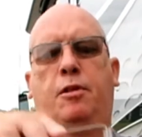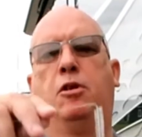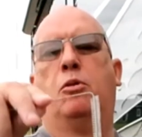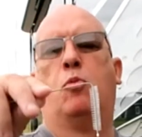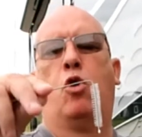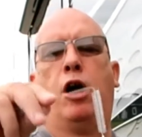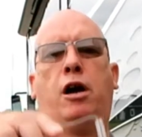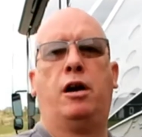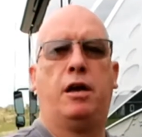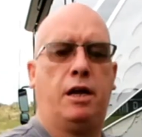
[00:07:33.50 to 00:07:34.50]
a little more.
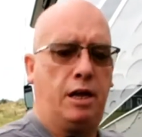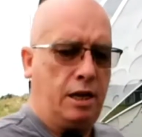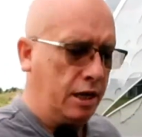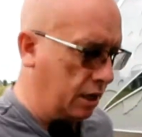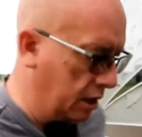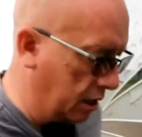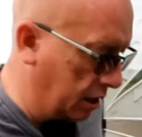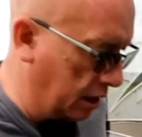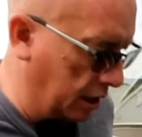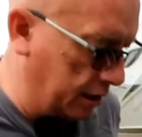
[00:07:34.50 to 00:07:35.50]

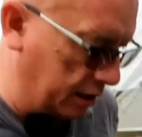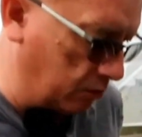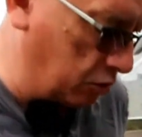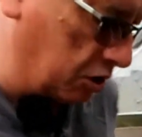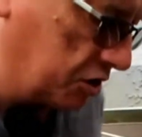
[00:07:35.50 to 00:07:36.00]
And then we're going to